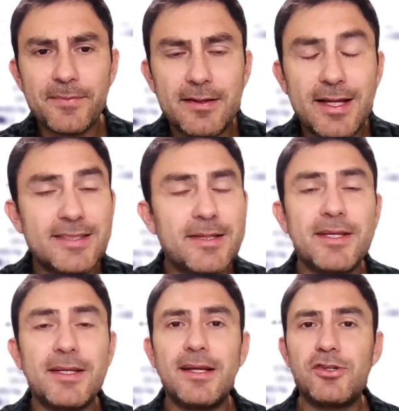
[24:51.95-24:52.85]
That's
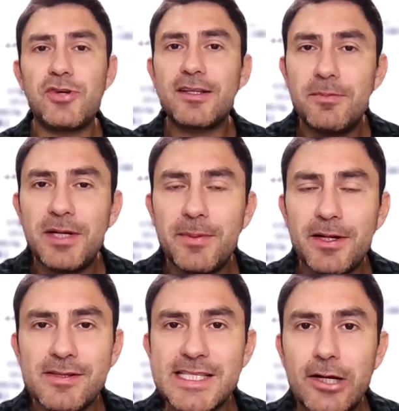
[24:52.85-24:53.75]
something that attracted me about
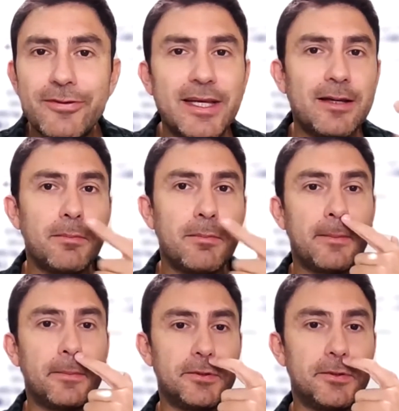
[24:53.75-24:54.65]
consulting, being
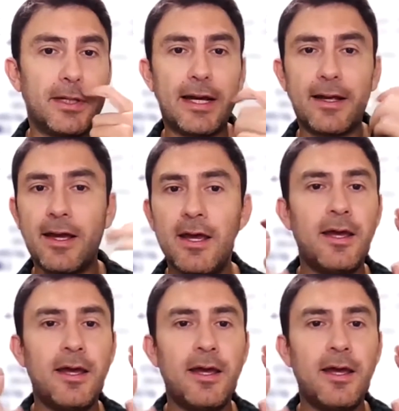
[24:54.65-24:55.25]
able to like